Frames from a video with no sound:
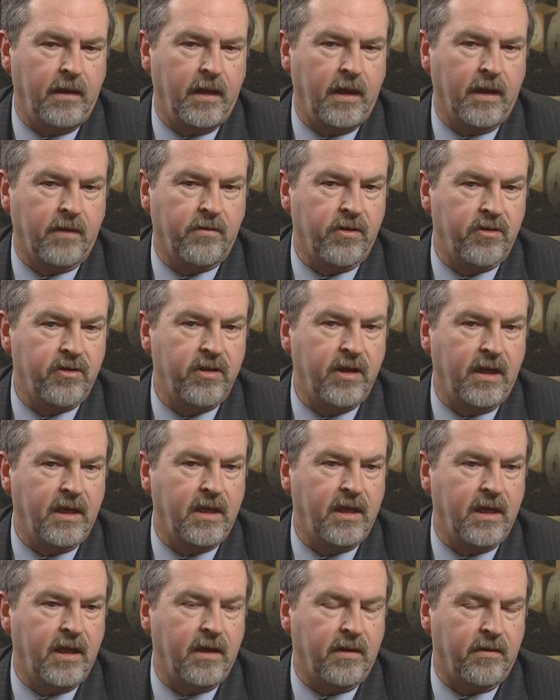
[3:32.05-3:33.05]
At
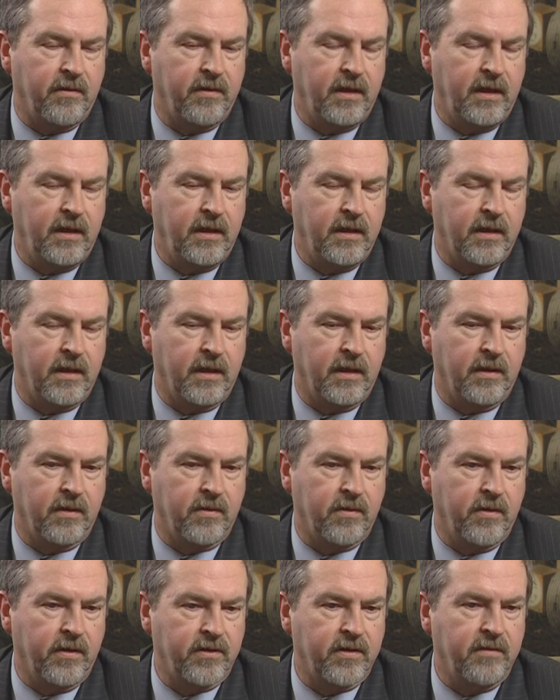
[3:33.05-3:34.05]
Christiana Care,
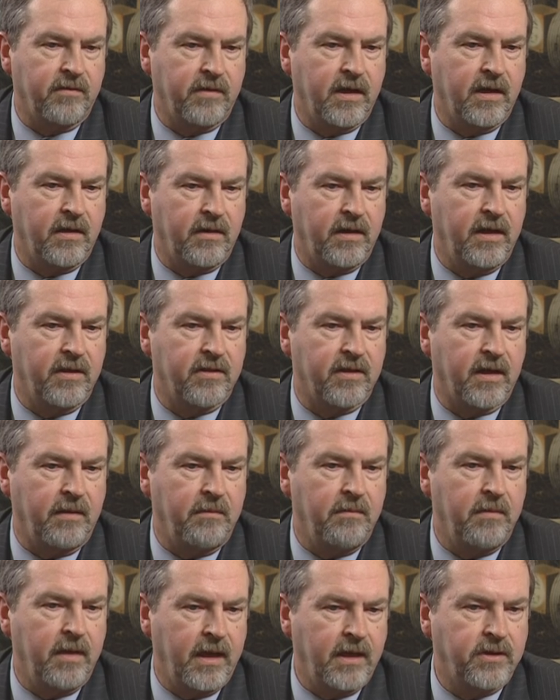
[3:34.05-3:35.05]
the cost of care is
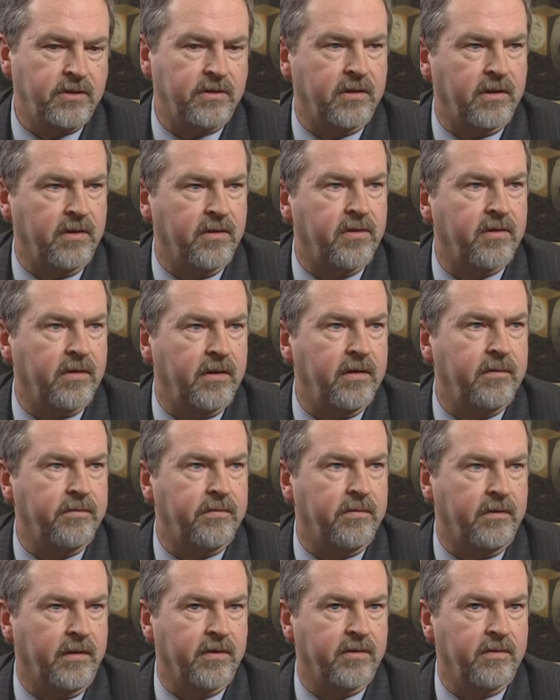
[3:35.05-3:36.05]
a major concern
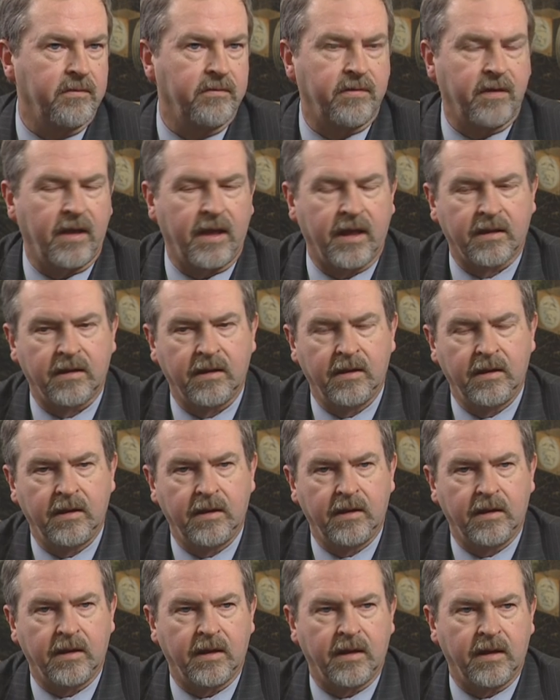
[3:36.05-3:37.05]
for us. In fact,
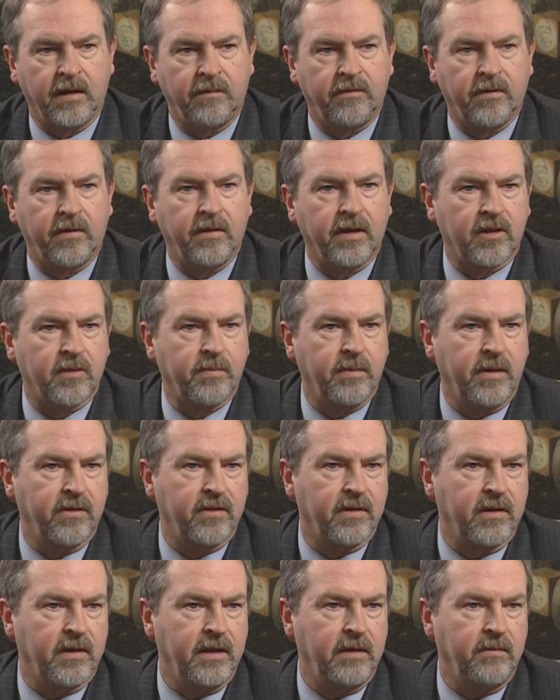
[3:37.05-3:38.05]
very
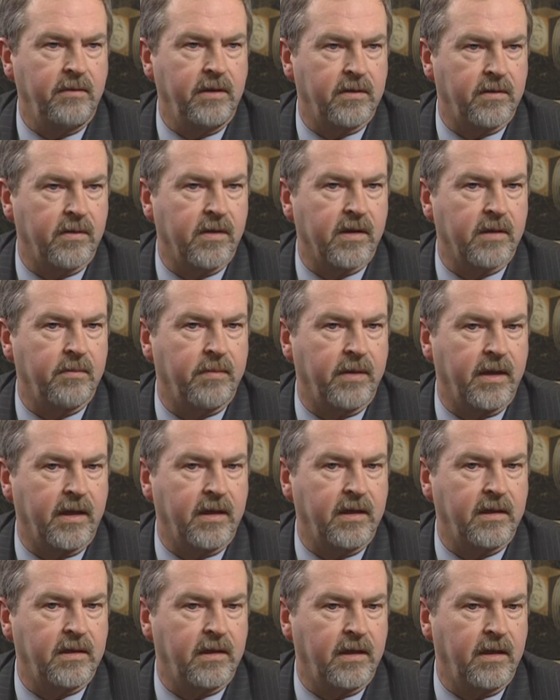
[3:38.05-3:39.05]
explicitly we talk
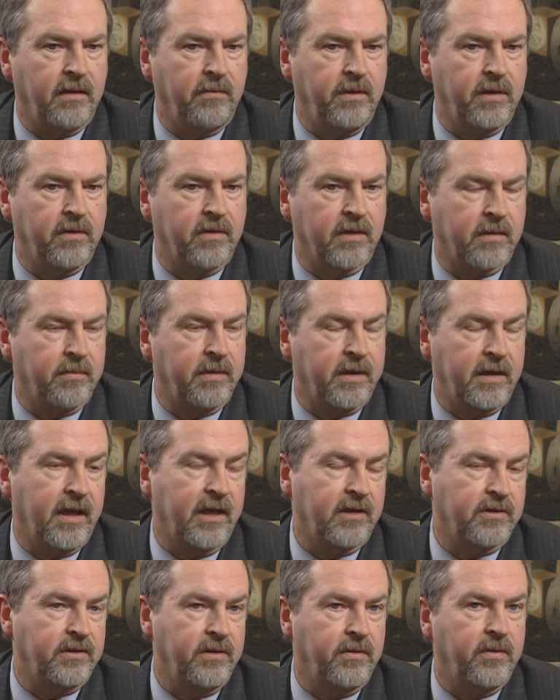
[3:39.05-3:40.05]
about it, and we talk about it
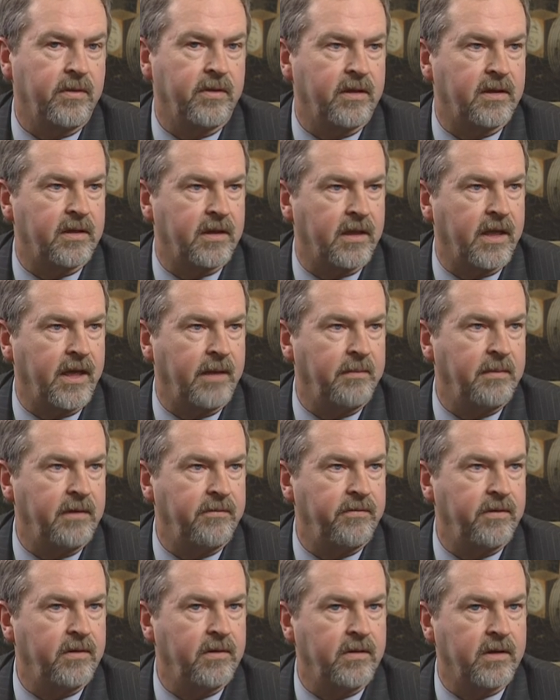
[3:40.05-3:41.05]
actually all the time.
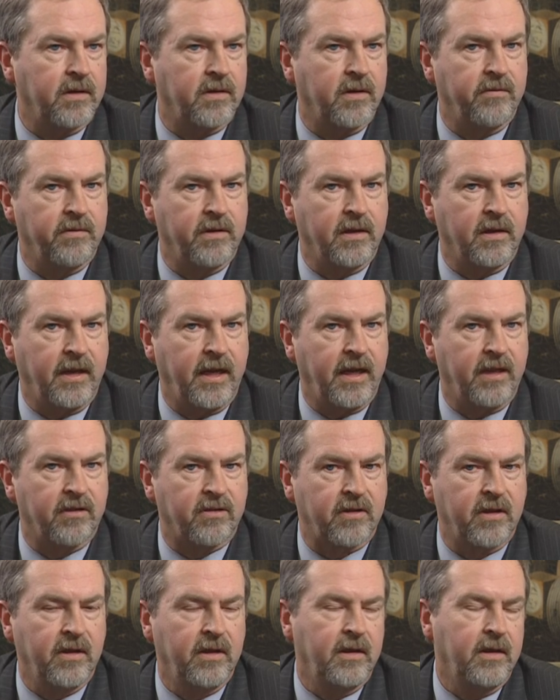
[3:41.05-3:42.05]
And if you looked over the
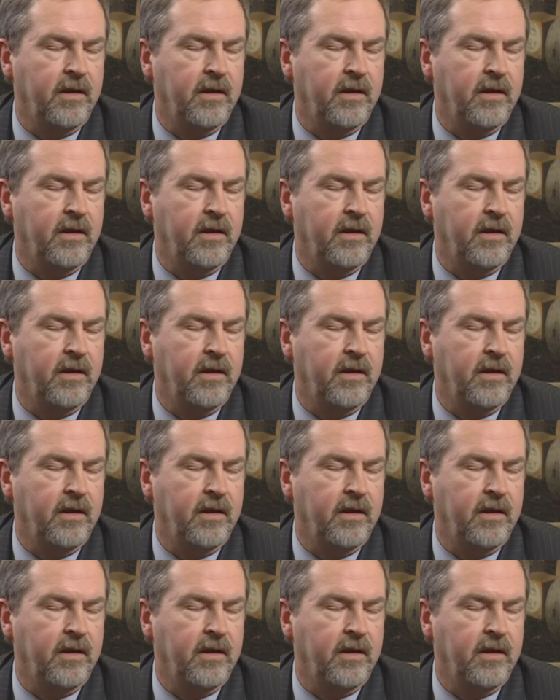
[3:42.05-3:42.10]
last